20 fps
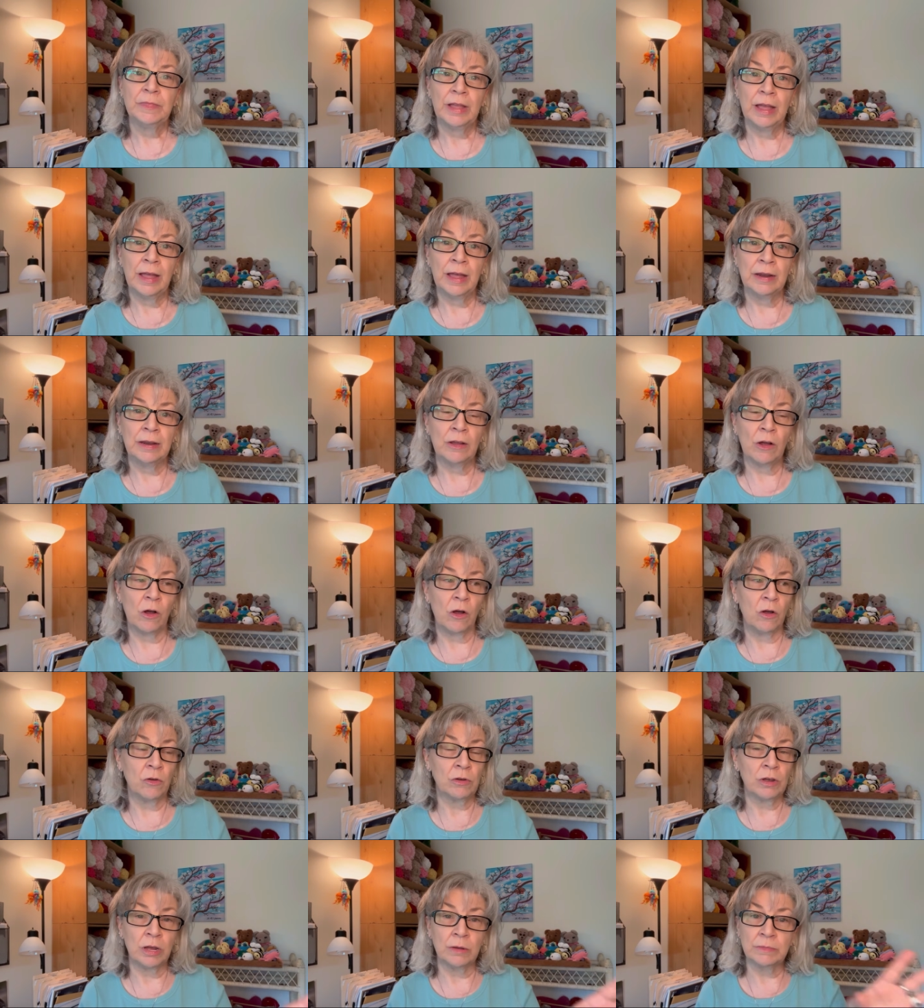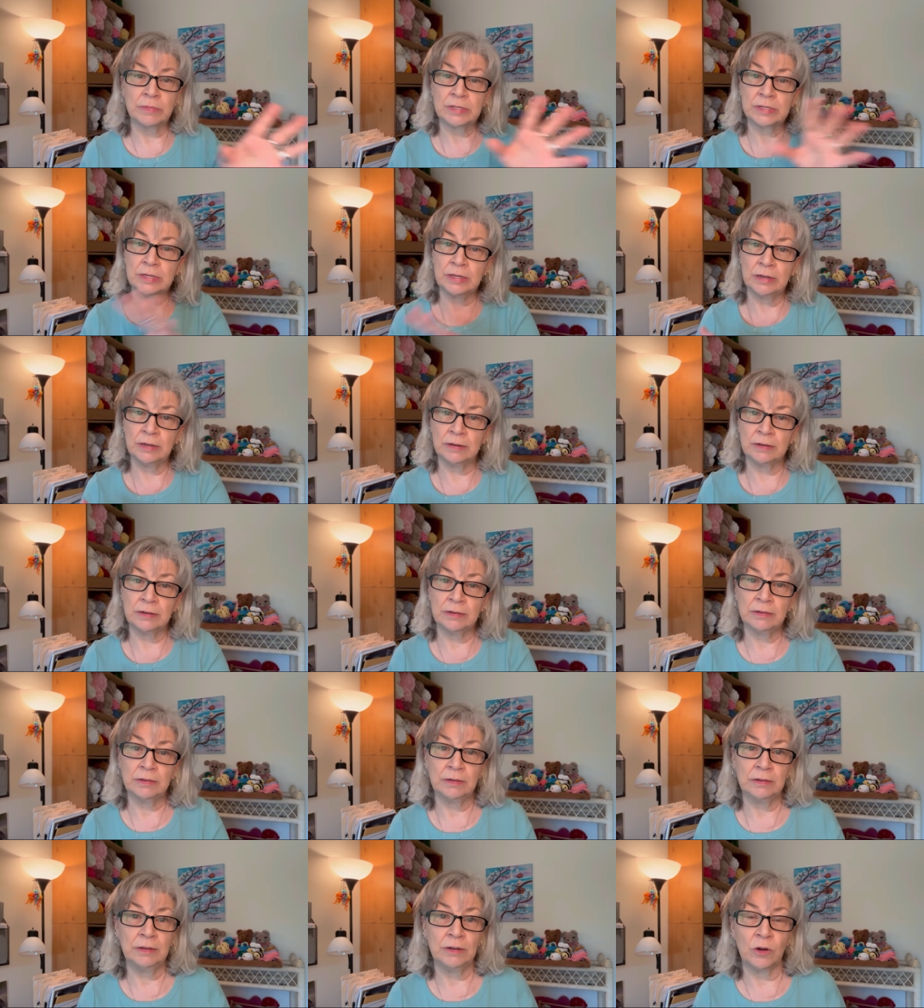And it all comes
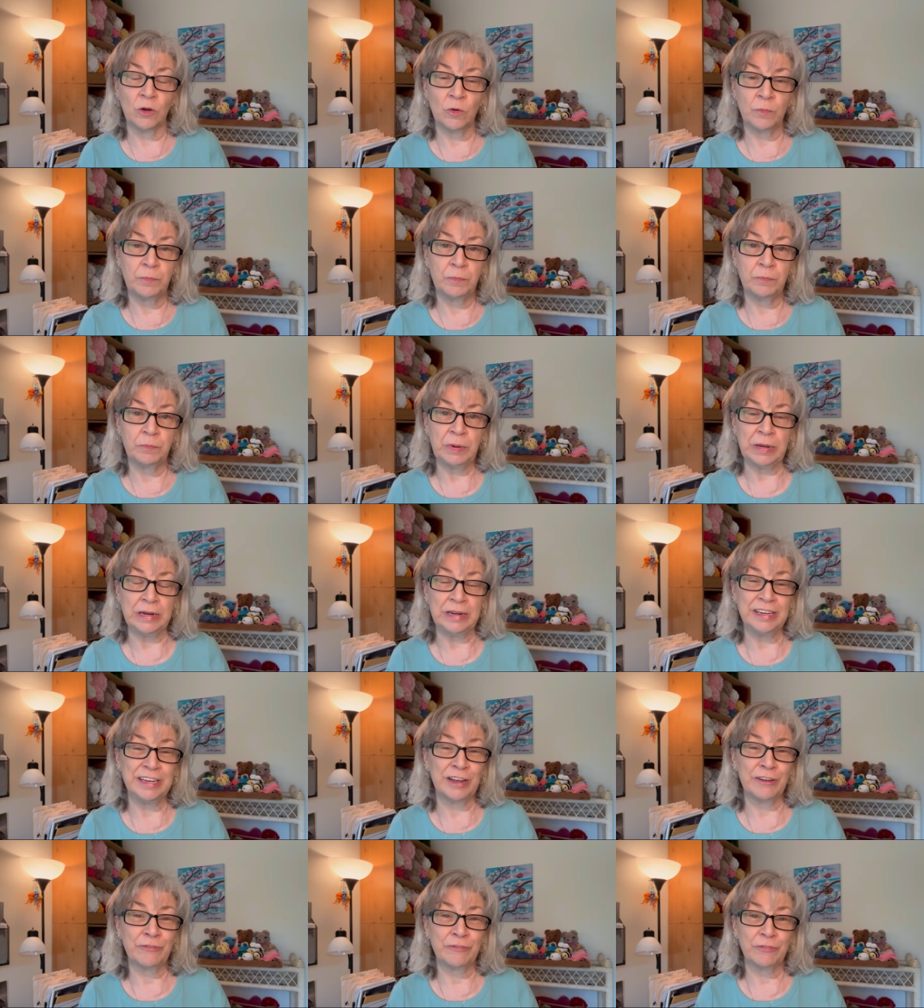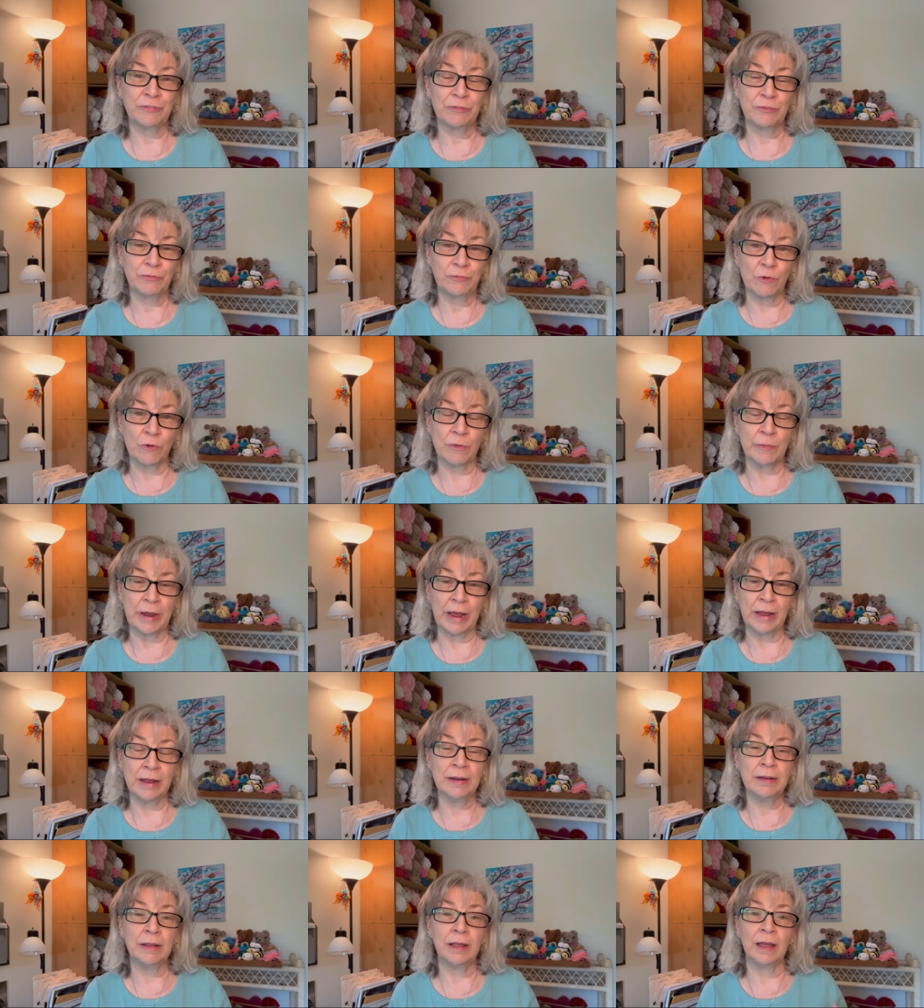in, PDF
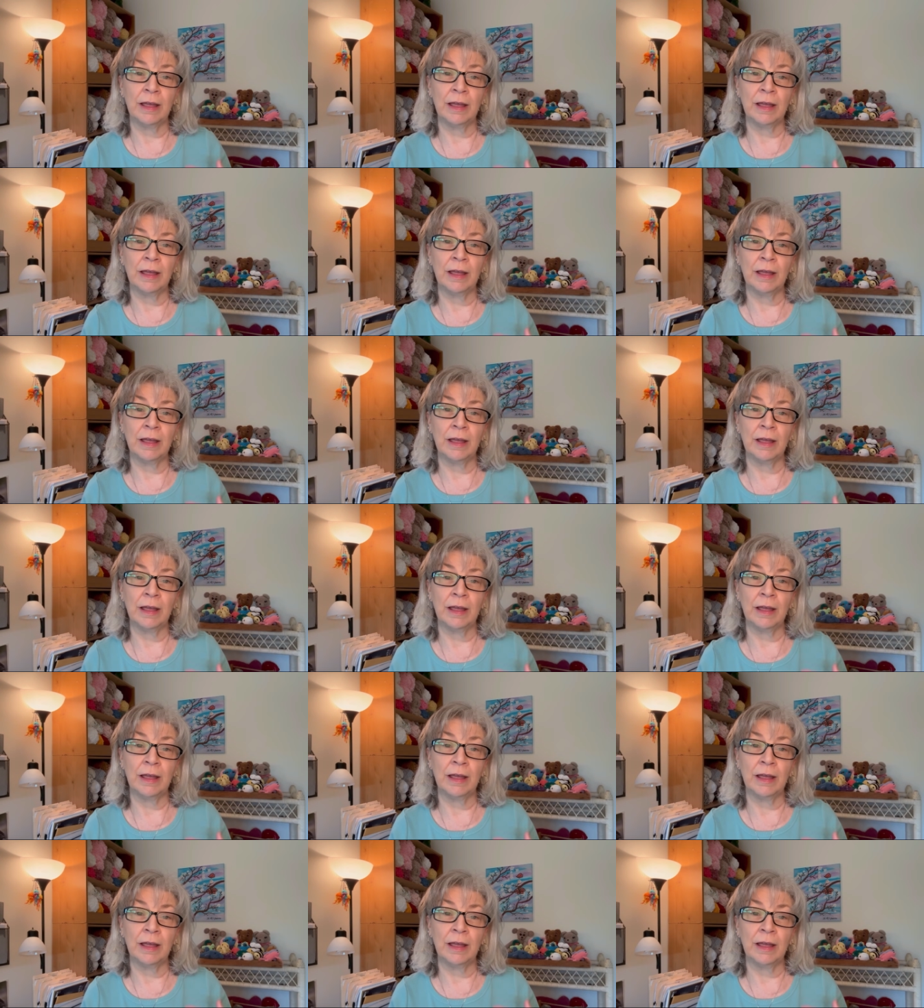format,